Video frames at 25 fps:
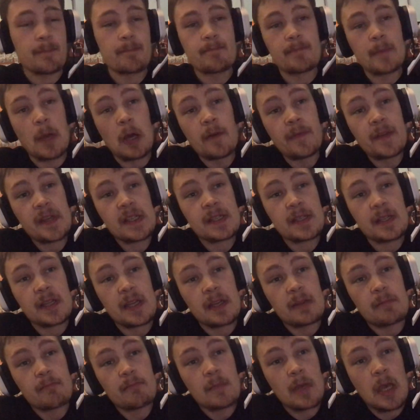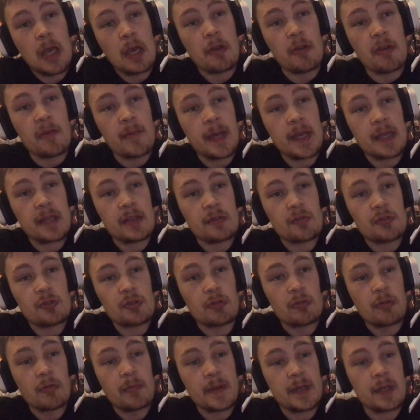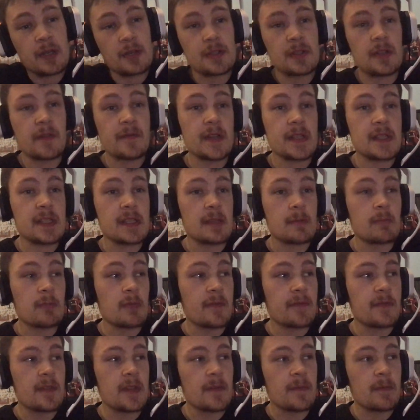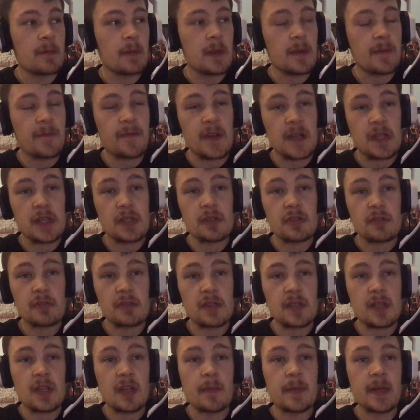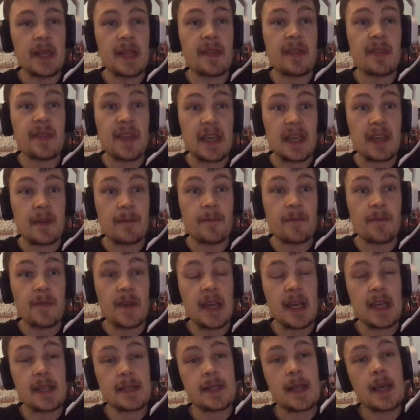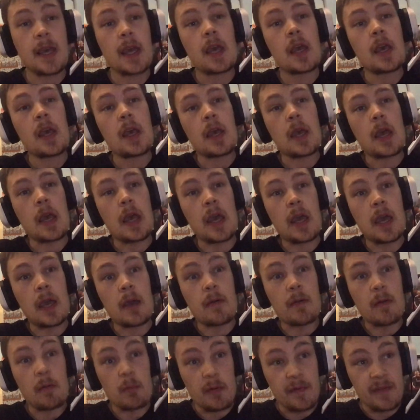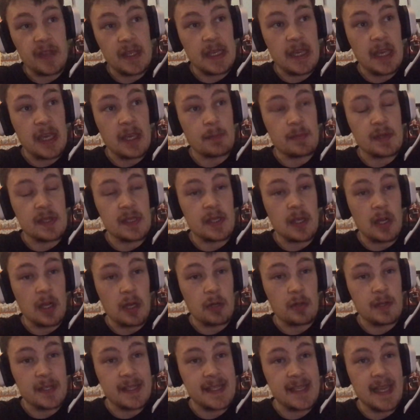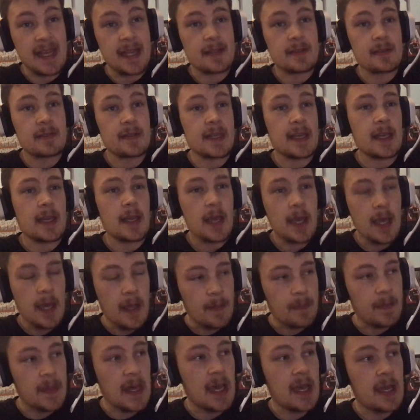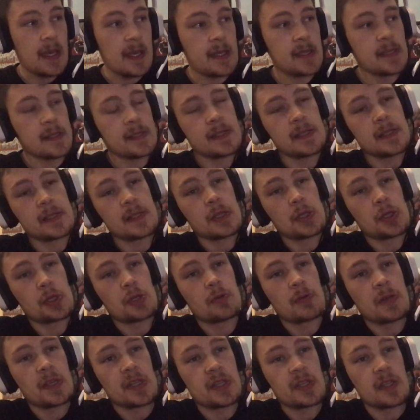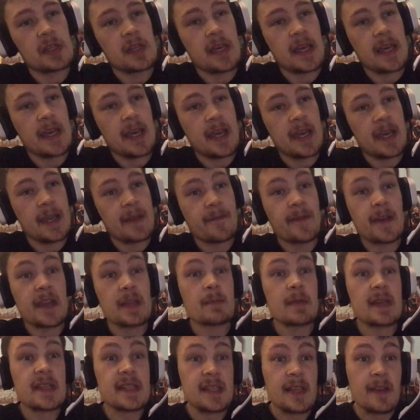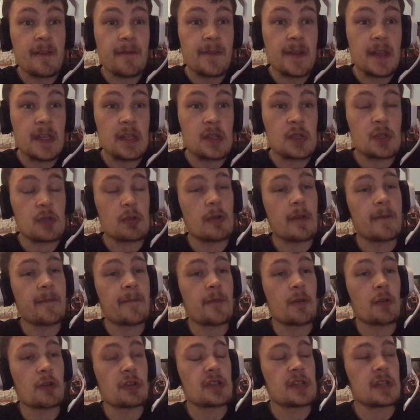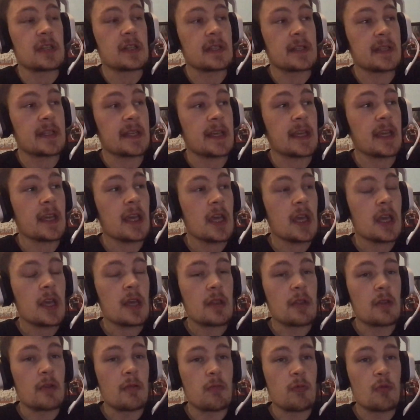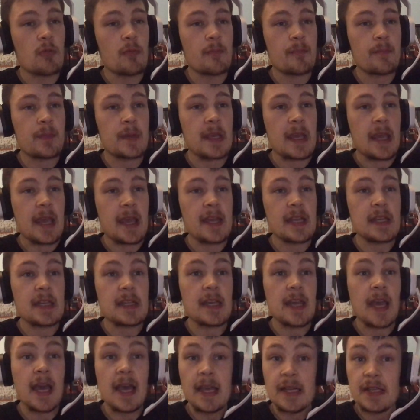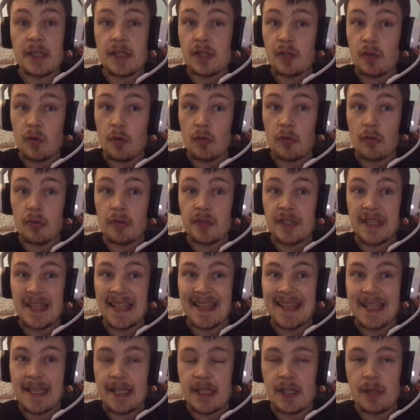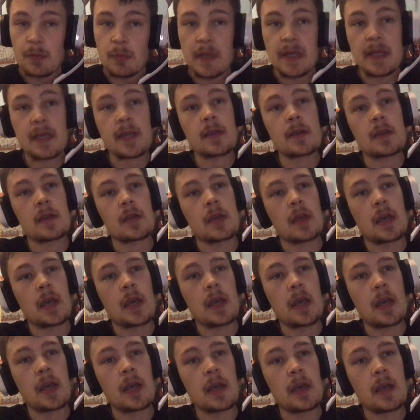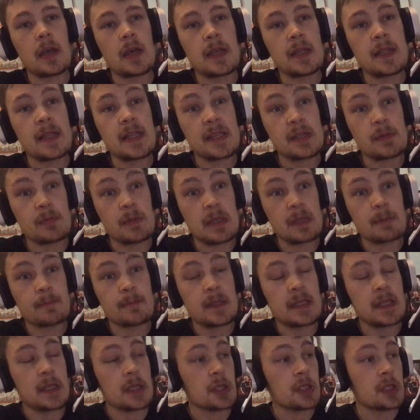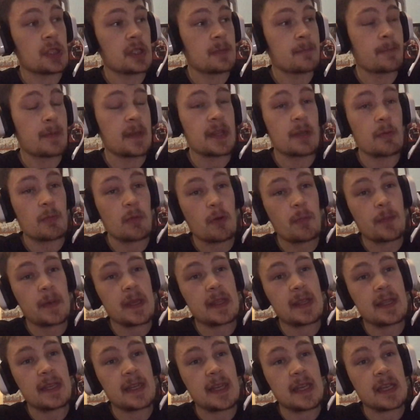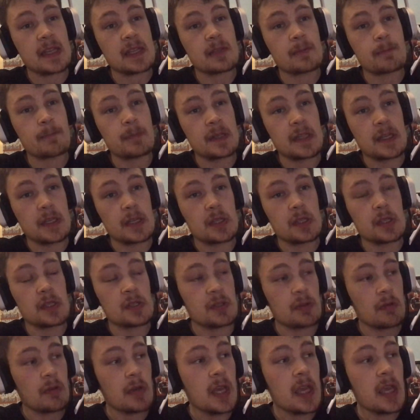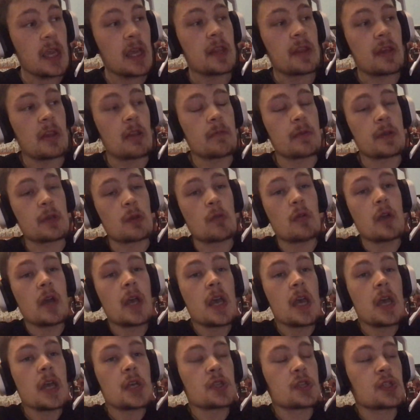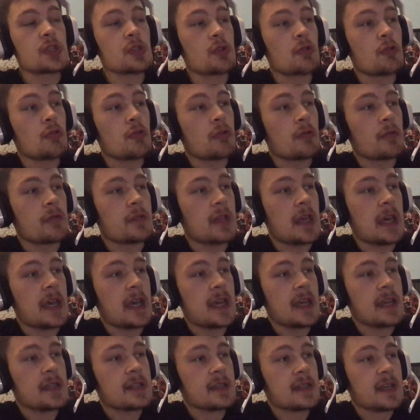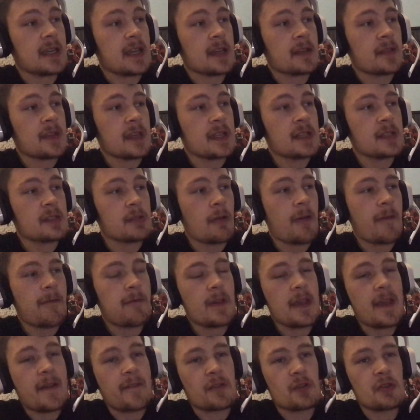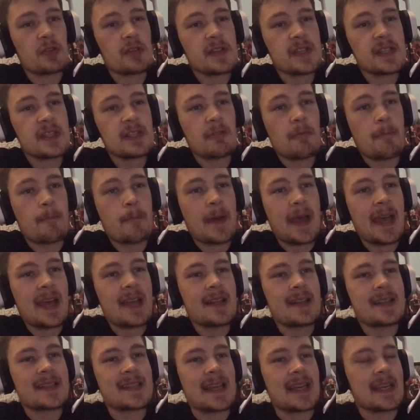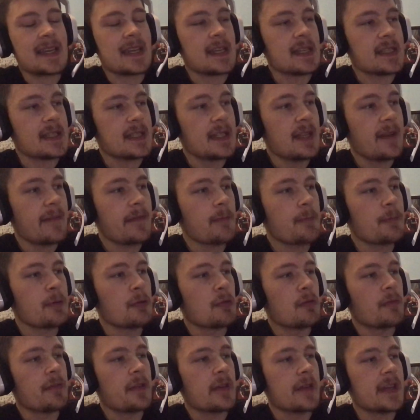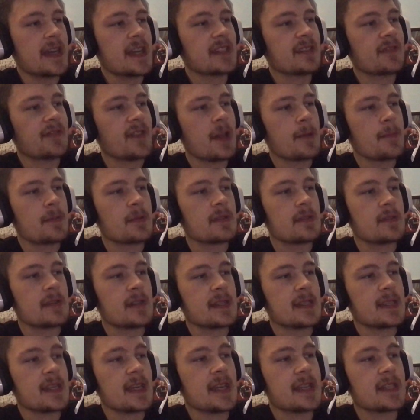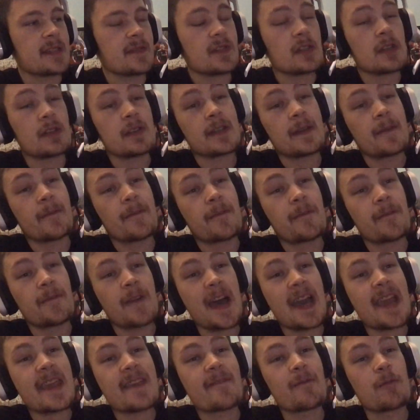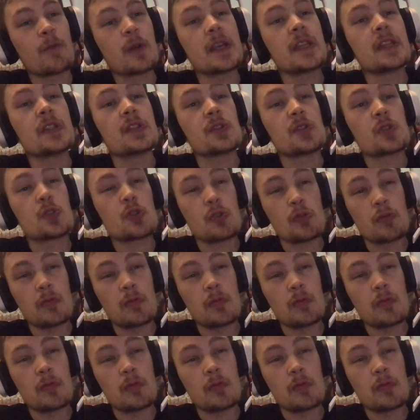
Obviously out of my control, because obviously with the fixtures coming in thick and fast, with the game starting on Saturday, that is the situation that I find myself in. So unfortunately, there won't be any high scores this week in this week's predictions, but there will be in the next prediction. So there we go. So to kick things off, we have Crystal Palace against Liverpool. The last five between the sides have resulted in five wins to